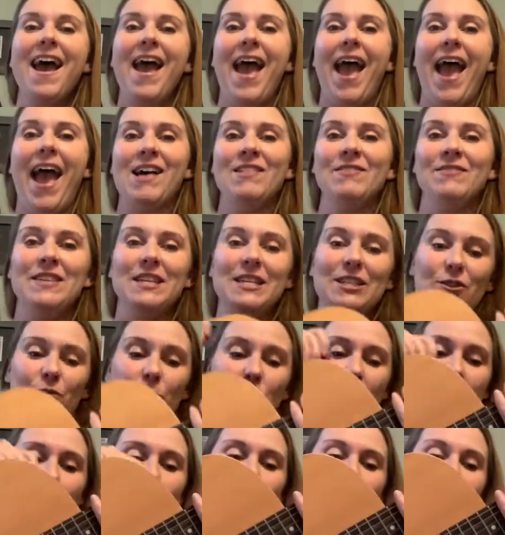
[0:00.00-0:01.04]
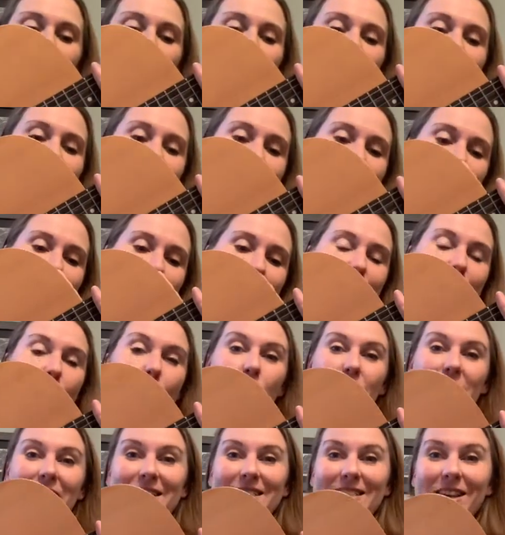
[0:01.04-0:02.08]
And this week we're really going to
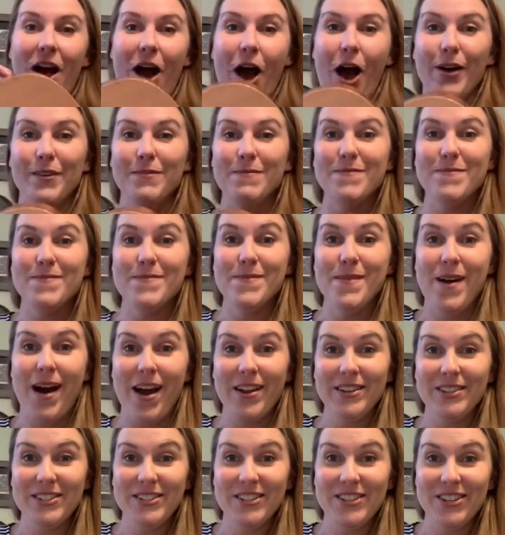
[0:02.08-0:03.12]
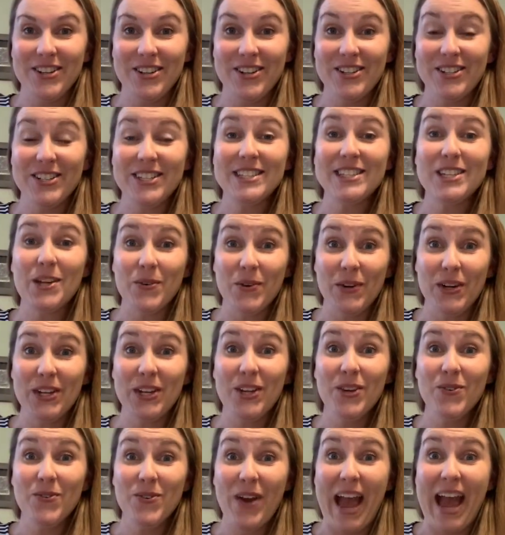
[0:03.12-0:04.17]
focus on monsters. So are
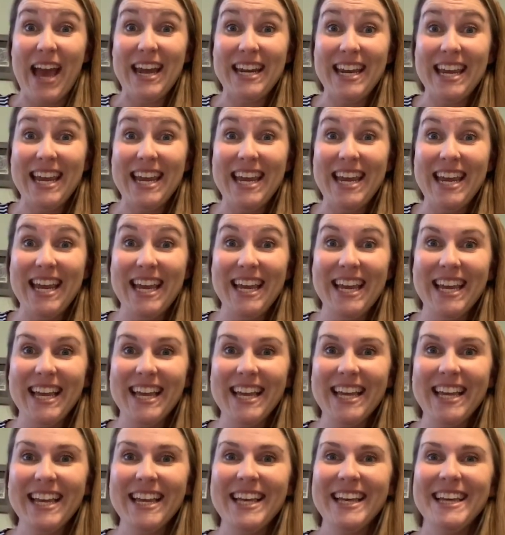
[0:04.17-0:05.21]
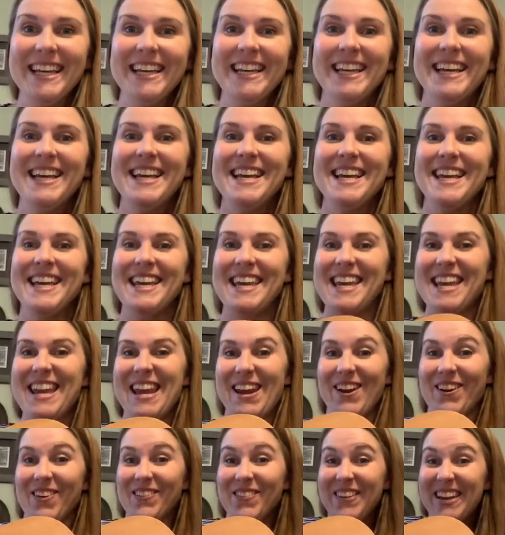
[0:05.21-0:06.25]
you ready?
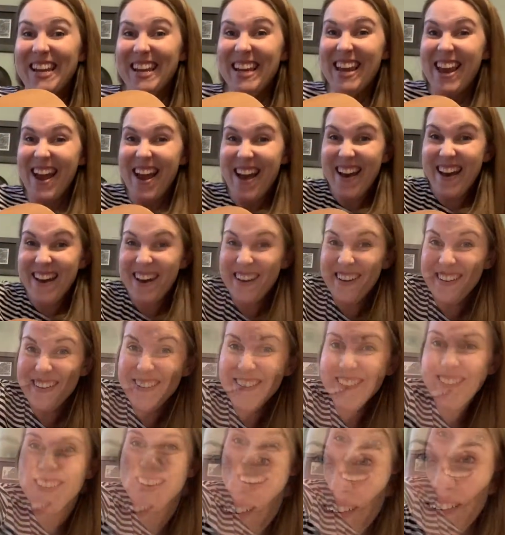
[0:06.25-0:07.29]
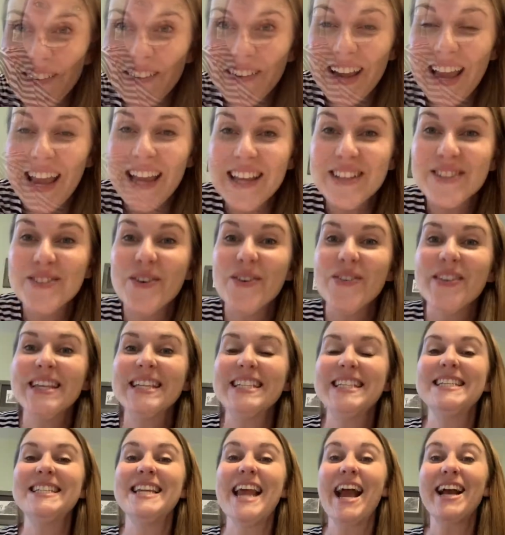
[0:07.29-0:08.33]
Here we go. Okay, so this
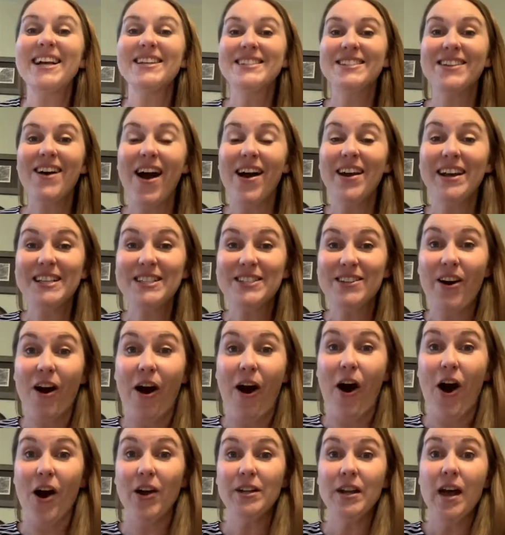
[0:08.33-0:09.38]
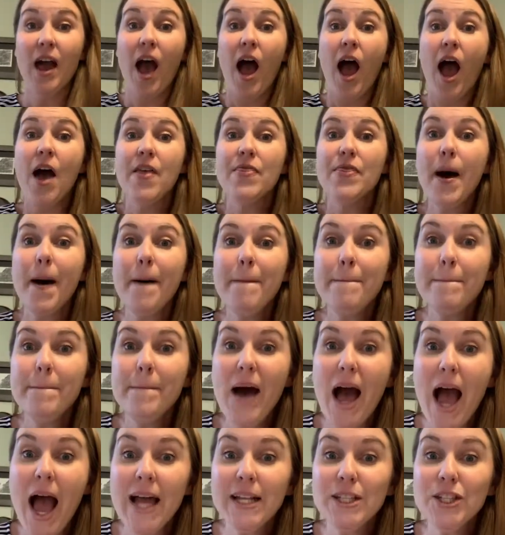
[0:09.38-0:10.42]
next song is called The
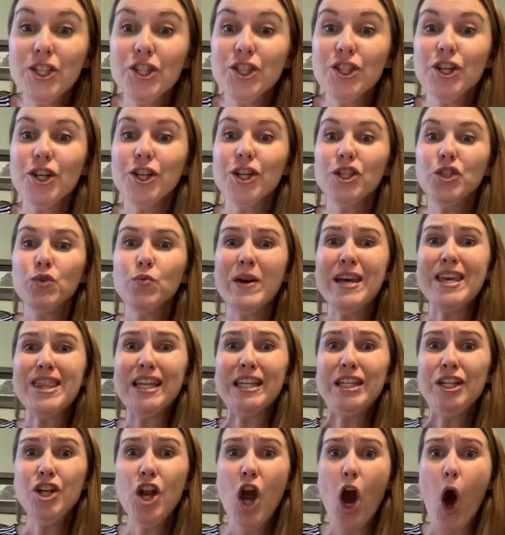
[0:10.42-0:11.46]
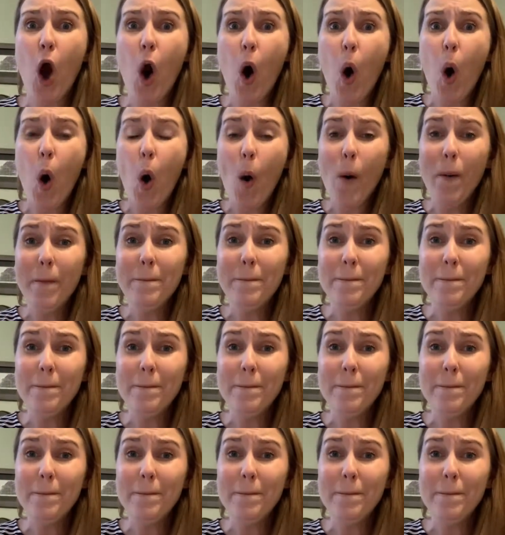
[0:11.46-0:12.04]
Monsters with No